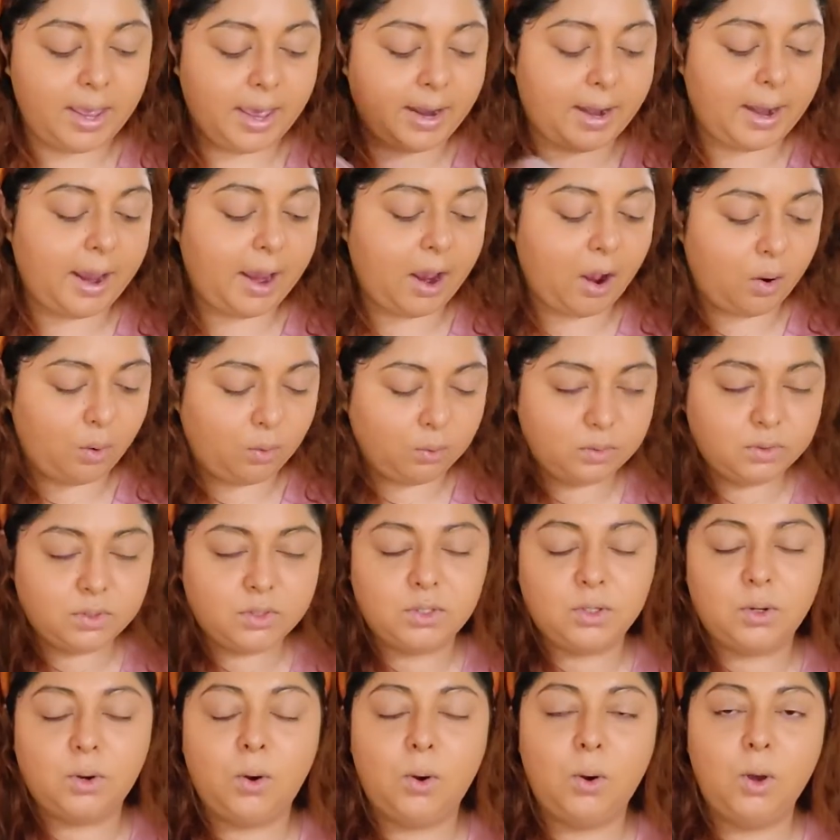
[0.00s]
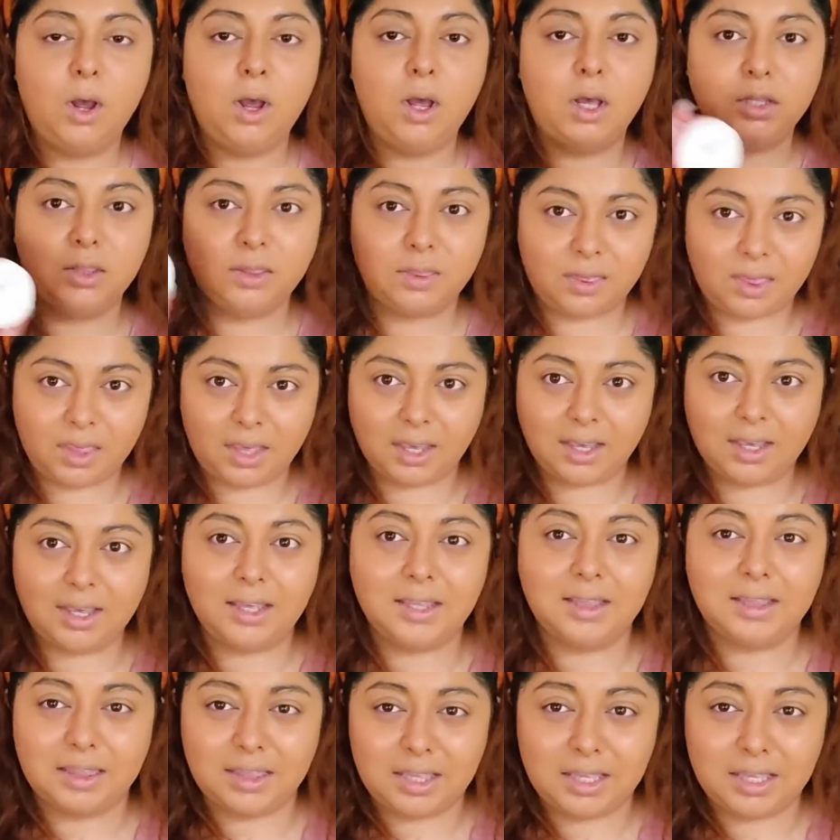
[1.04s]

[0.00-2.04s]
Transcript: And I also think